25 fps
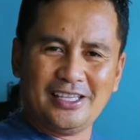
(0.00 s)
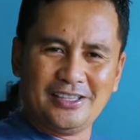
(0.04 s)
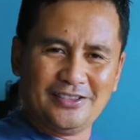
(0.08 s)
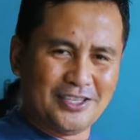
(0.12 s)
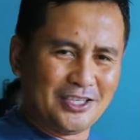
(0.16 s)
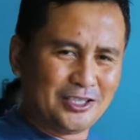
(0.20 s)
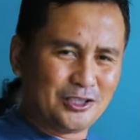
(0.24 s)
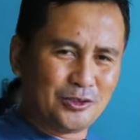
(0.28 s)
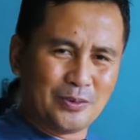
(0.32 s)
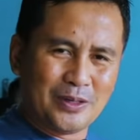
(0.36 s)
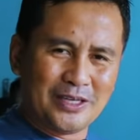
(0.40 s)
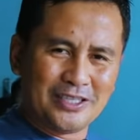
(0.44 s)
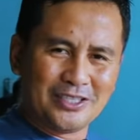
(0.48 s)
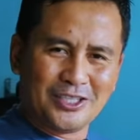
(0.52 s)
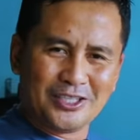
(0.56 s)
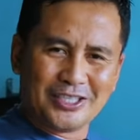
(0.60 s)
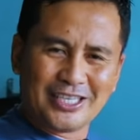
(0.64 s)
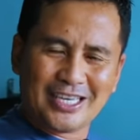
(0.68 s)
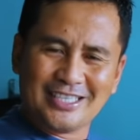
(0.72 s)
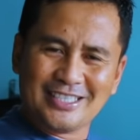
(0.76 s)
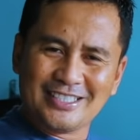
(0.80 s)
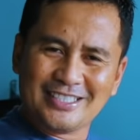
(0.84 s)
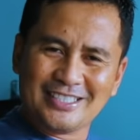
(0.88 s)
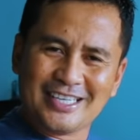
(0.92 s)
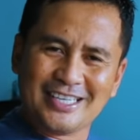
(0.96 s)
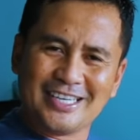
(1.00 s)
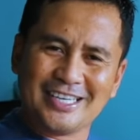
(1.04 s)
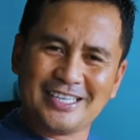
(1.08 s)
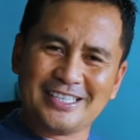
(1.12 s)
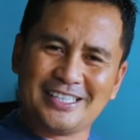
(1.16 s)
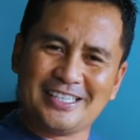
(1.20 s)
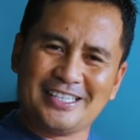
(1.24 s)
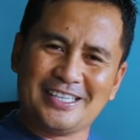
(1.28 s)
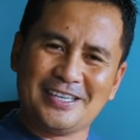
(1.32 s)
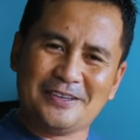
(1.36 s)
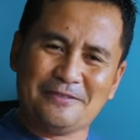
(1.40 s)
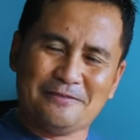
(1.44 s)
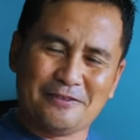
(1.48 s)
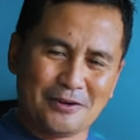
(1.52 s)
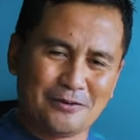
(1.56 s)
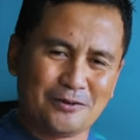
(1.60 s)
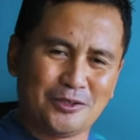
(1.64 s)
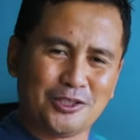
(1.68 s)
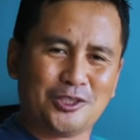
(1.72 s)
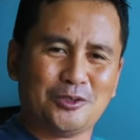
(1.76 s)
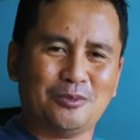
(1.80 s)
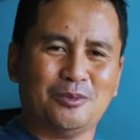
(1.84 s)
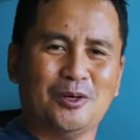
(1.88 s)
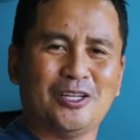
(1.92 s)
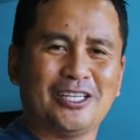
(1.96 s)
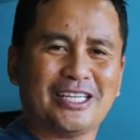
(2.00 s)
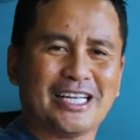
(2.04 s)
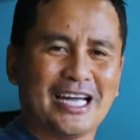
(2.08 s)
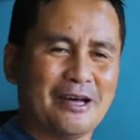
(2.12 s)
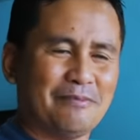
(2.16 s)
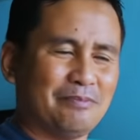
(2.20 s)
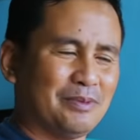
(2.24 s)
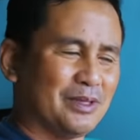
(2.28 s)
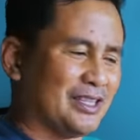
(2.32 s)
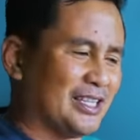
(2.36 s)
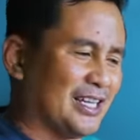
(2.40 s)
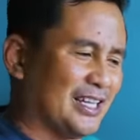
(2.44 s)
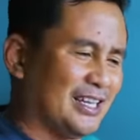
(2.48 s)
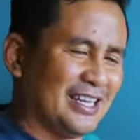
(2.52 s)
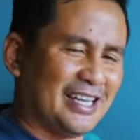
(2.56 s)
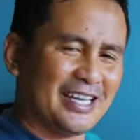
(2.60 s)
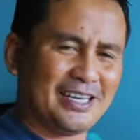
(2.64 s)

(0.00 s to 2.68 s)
This one, you can start a very small capital,